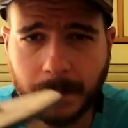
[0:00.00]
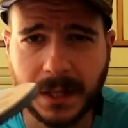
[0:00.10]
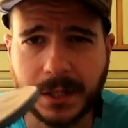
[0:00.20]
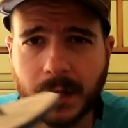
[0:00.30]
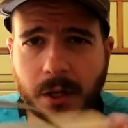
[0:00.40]

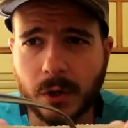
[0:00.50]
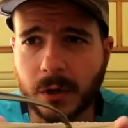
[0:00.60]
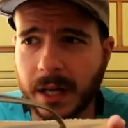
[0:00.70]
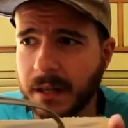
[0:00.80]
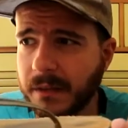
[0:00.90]
Basically, you
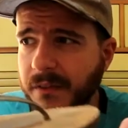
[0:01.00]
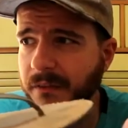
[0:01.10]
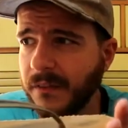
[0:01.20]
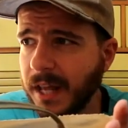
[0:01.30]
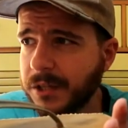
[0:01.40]
look like the
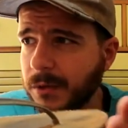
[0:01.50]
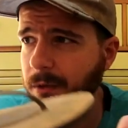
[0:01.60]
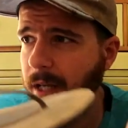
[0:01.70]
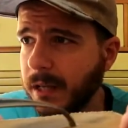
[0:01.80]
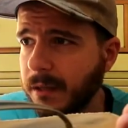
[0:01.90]
Flash
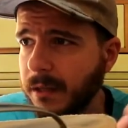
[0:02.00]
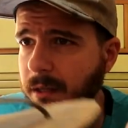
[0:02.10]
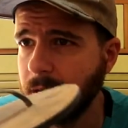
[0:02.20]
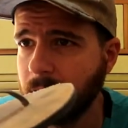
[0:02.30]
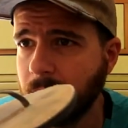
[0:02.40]
or like
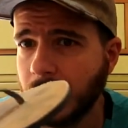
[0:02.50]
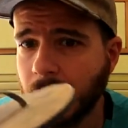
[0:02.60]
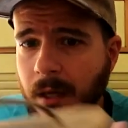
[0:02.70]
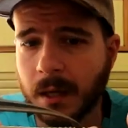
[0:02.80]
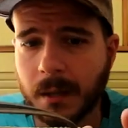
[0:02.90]
the
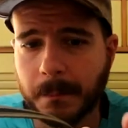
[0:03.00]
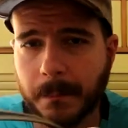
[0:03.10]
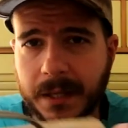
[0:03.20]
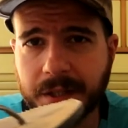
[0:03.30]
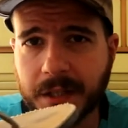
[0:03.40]

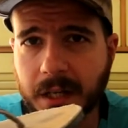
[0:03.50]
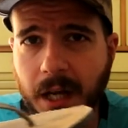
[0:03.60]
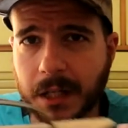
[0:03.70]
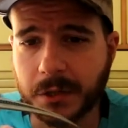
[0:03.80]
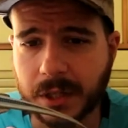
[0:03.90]
Messenger
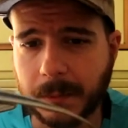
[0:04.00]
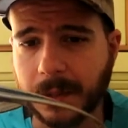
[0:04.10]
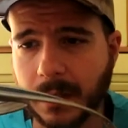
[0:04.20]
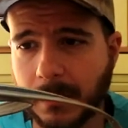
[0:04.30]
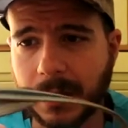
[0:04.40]
guy or
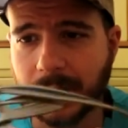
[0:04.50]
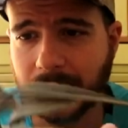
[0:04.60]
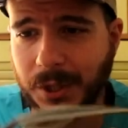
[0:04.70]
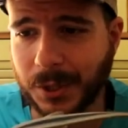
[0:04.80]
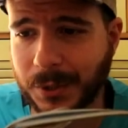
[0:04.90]
something. I mean, it
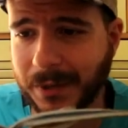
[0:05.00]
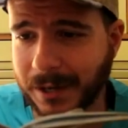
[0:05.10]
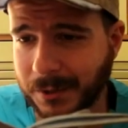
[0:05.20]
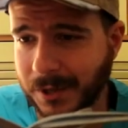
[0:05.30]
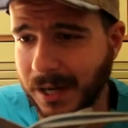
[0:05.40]
just looks
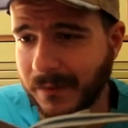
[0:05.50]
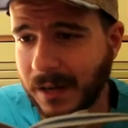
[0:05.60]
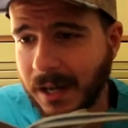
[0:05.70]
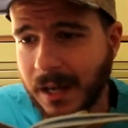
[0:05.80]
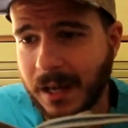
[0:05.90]
weird when you have
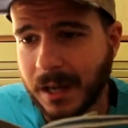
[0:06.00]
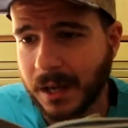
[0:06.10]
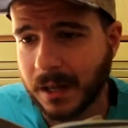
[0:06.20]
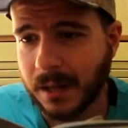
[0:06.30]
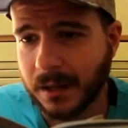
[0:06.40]

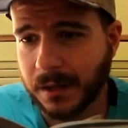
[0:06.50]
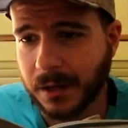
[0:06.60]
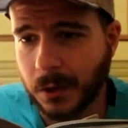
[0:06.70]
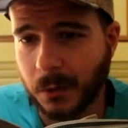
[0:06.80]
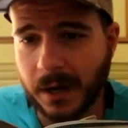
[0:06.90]

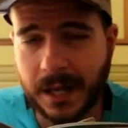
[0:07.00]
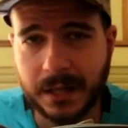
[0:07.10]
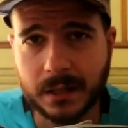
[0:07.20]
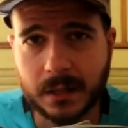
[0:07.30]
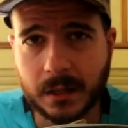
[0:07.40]
the whole
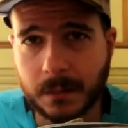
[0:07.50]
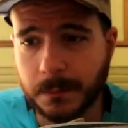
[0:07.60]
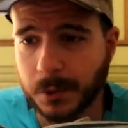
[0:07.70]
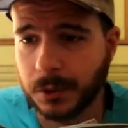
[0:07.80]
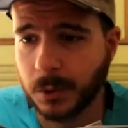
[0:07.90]
lace
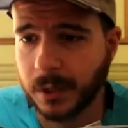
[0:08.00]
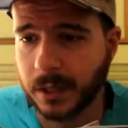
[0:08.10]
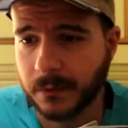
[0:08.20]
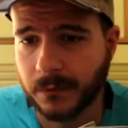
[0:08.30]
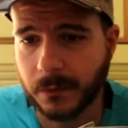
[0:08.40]

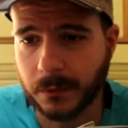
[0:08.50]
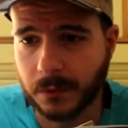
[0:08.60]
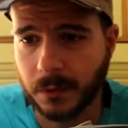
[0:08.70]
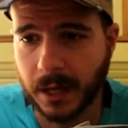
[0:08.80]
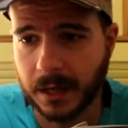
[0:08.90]
protruding through
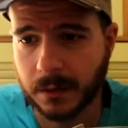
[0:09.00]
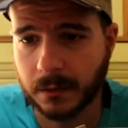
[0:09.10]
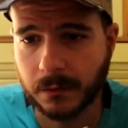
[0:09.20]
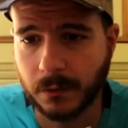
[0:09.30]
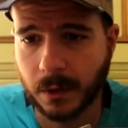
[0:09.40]

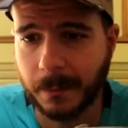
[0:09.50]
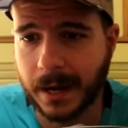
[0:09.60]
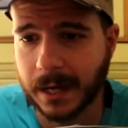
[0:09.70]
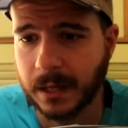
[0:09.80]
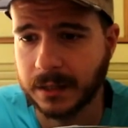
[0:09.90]
the
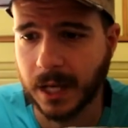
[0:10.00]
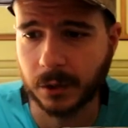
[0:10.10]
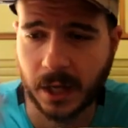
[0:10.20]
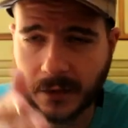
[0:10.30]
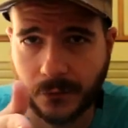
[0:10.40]
back. I try
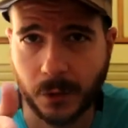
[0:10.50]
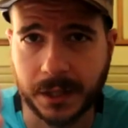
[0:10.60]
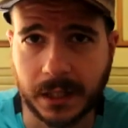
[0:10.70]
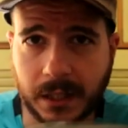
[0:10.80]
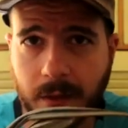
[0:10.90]
to like fold
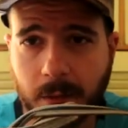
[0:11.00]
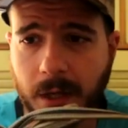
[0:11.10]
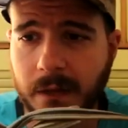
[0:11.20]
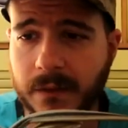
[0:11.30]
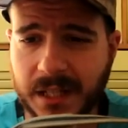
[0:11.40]
it in,
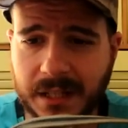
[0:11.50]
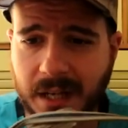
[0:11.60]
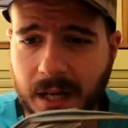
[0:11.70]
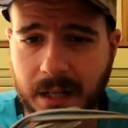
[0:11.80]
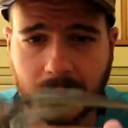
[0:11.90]
whatever. Just
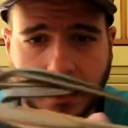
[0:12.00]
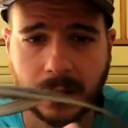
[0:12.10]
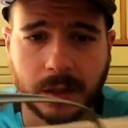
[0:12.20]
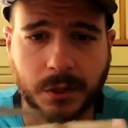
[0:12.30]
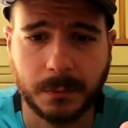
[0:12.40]
cut it.
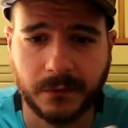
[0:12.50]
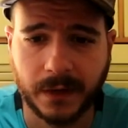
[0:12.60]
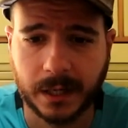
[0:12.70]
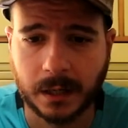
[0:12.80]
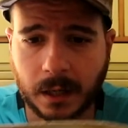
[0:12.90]
Should be
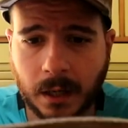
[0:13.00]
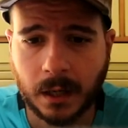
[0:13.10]
fine.